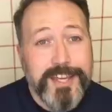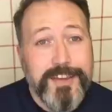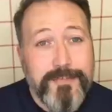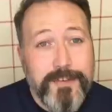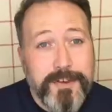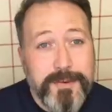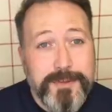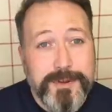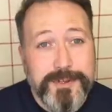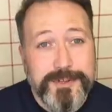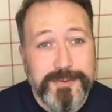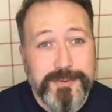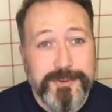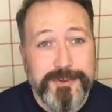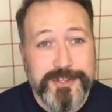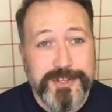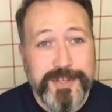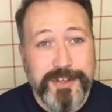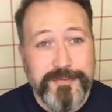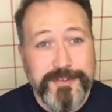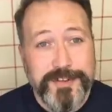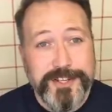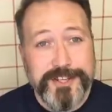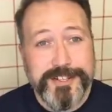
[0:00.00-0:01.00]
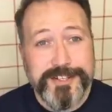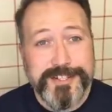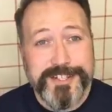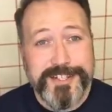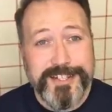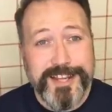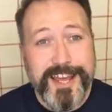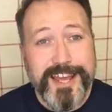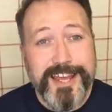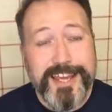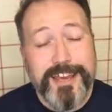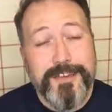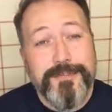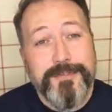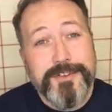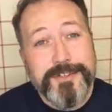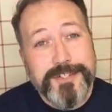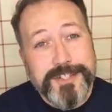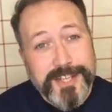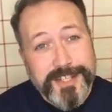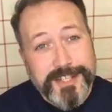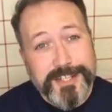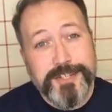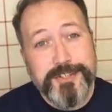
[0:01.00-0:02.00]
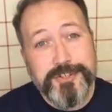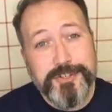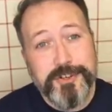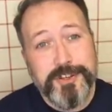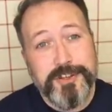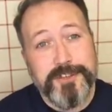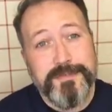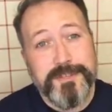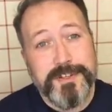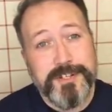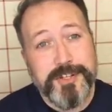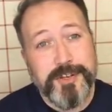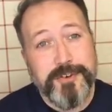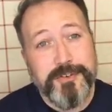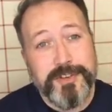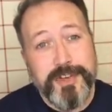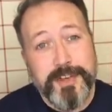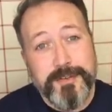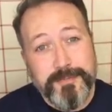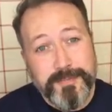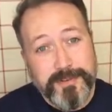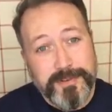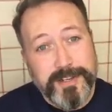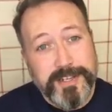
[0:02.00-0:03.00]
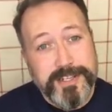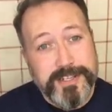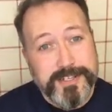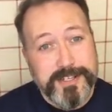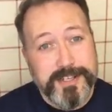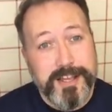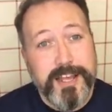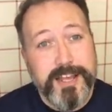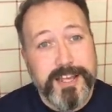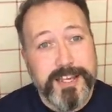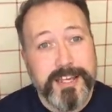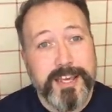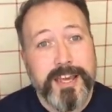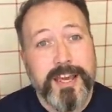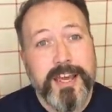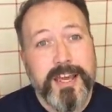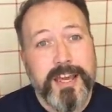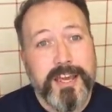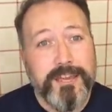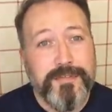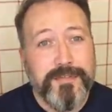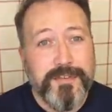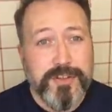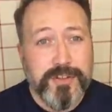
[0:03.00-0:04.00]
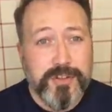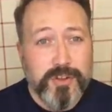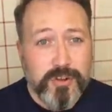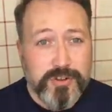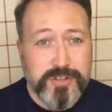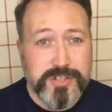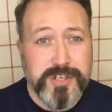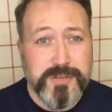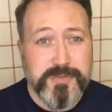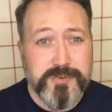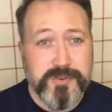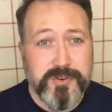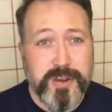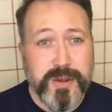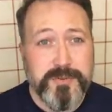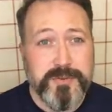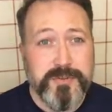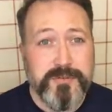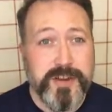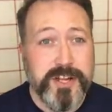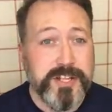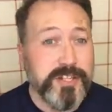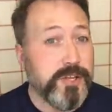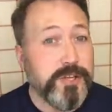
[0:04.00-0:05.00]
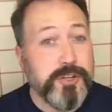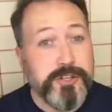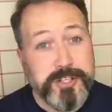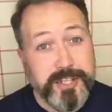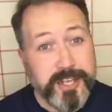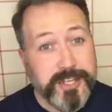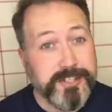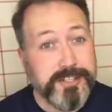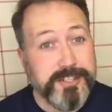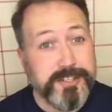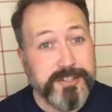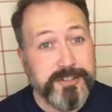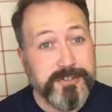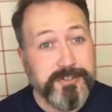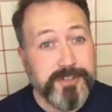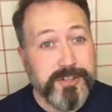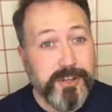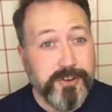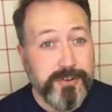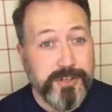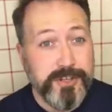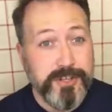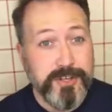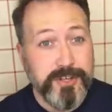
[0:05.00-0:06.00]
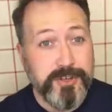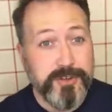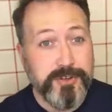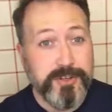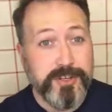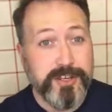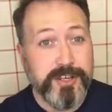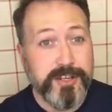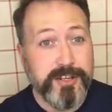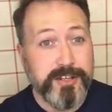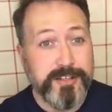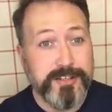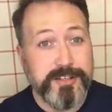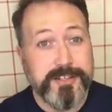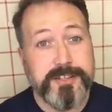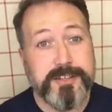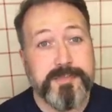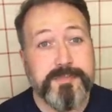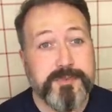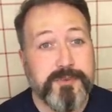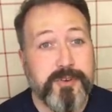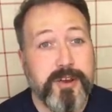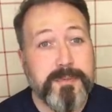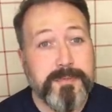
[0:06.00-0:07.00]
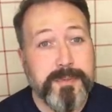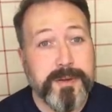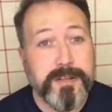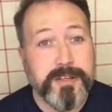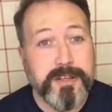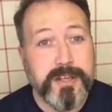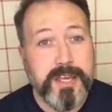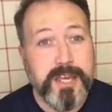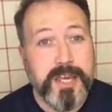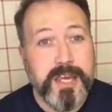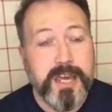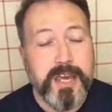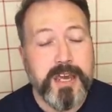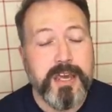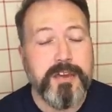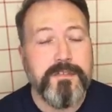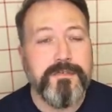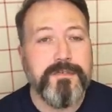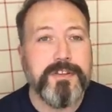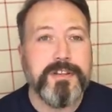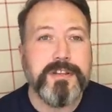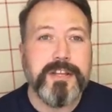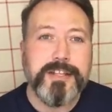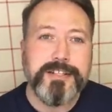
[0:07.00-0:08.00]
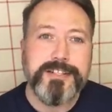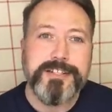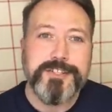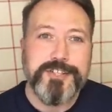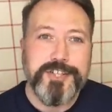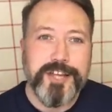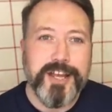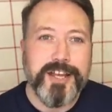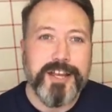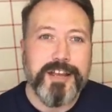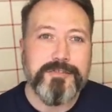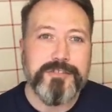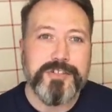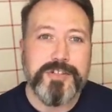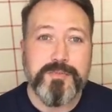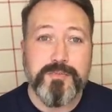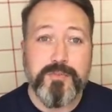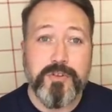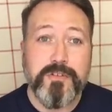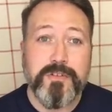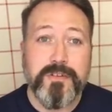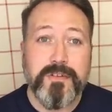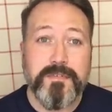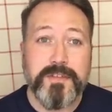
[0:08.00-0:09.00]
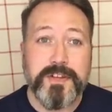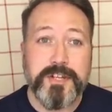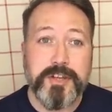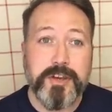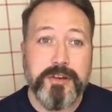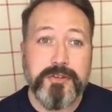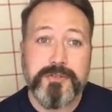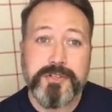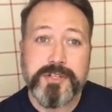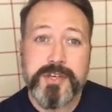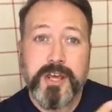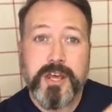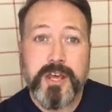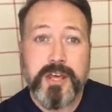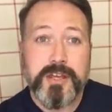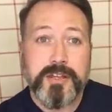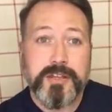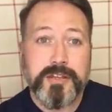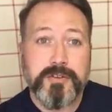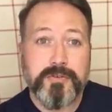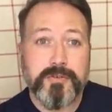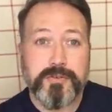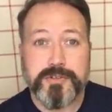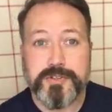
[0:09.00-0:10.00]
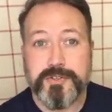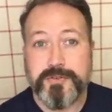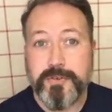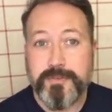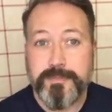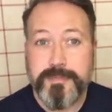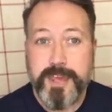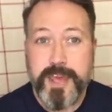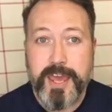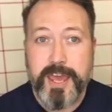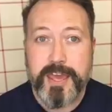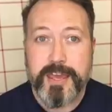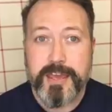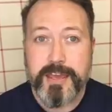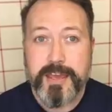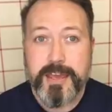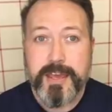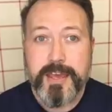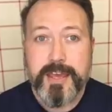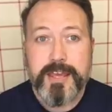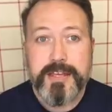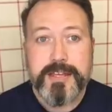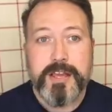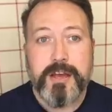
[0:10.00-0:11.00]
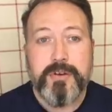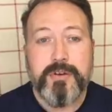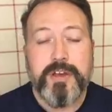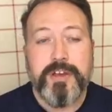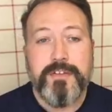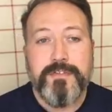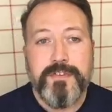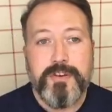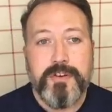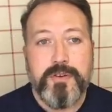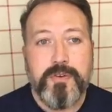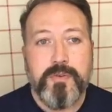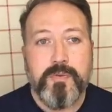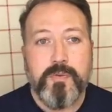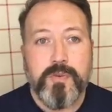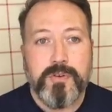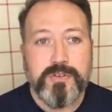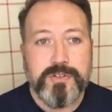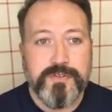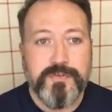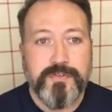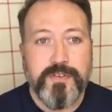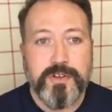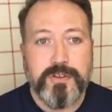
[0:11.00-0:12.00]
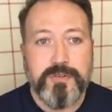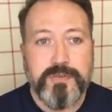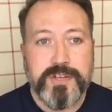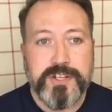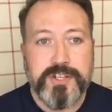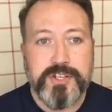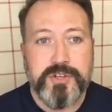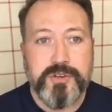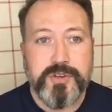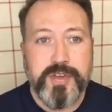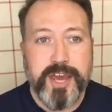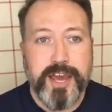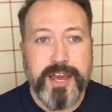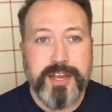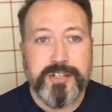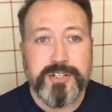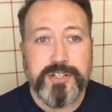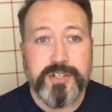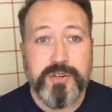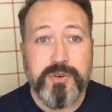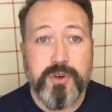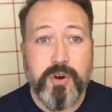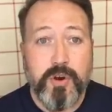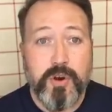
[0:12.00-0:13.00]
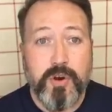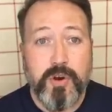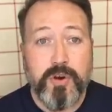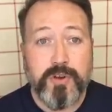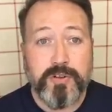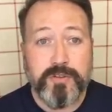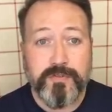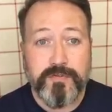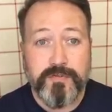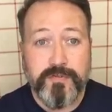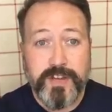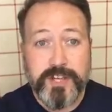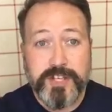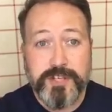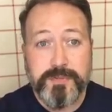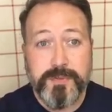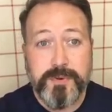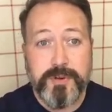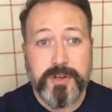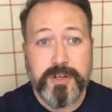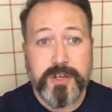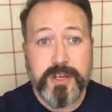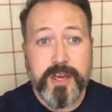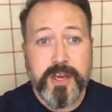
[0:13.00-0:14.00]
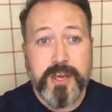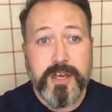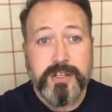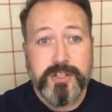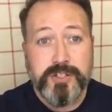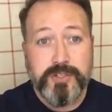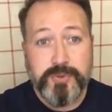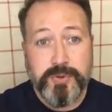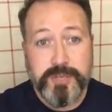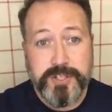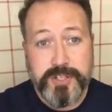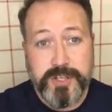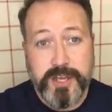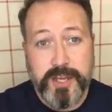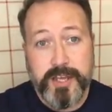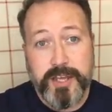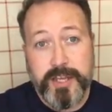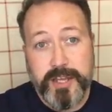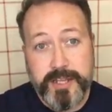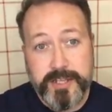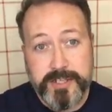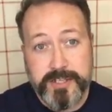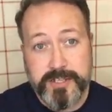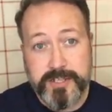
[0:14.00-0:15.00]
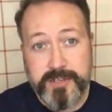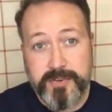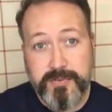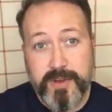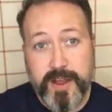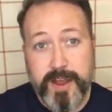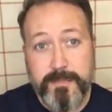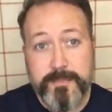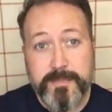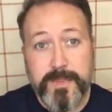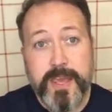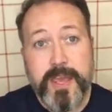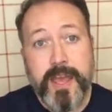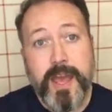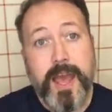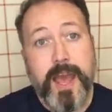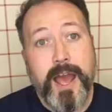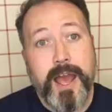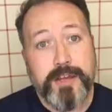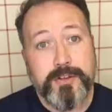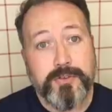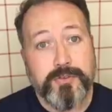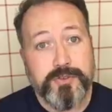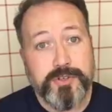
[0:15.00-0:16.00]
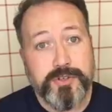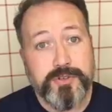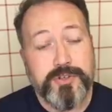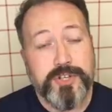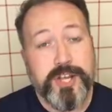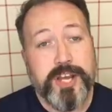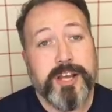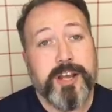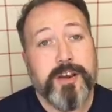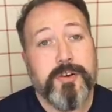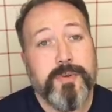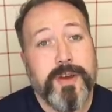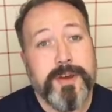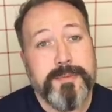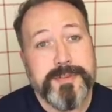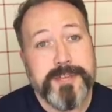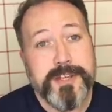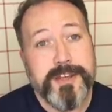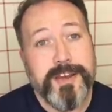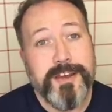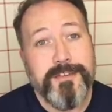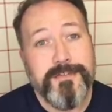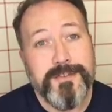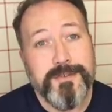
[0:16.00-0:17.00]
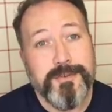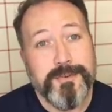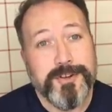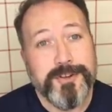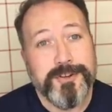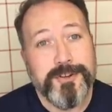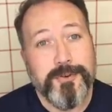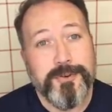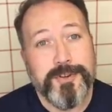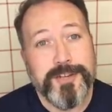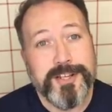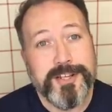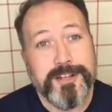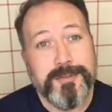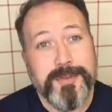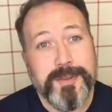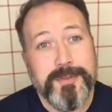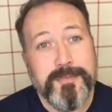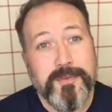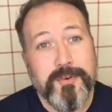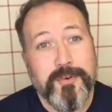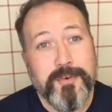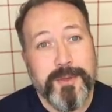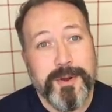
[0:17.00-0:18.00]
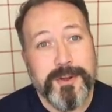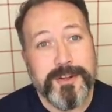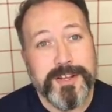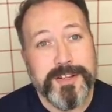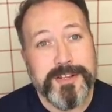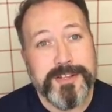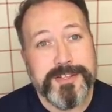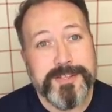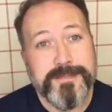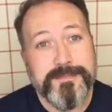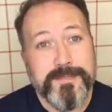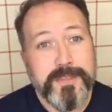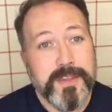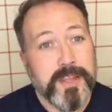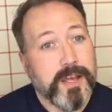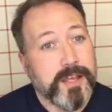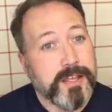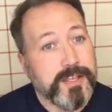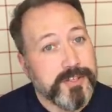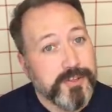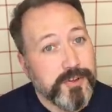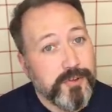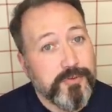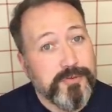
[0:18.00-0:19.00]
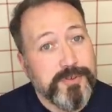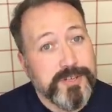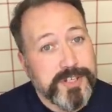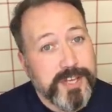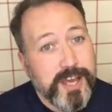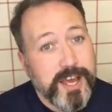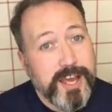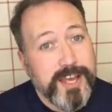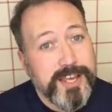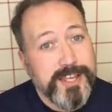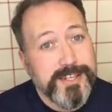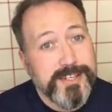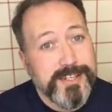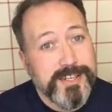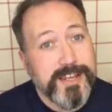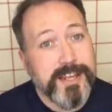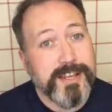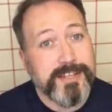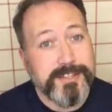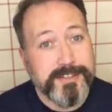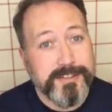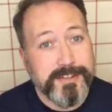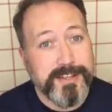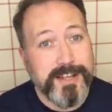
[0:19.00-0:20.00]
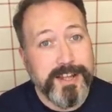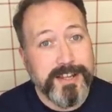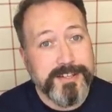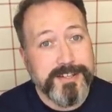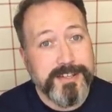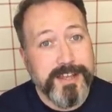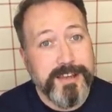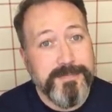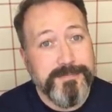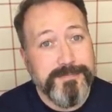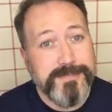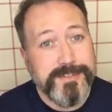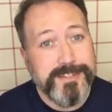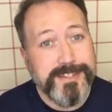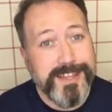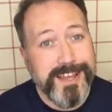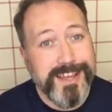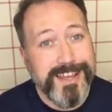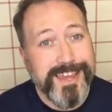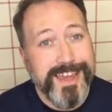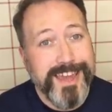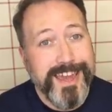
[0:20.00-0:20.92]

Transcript: Thank you very much for watching our video today. If you did enjoy the video, then please like. If you're not subscribed already, or you'd like to do so, you can click the subscribe button here. If you'd like to check out some more of our videos, they're also up there. Now, if you want to follow us, you can do on Facebook, Twitter, Instagram, and also check our website if you want to know a little bit more about us. As always, guys, until the next time, take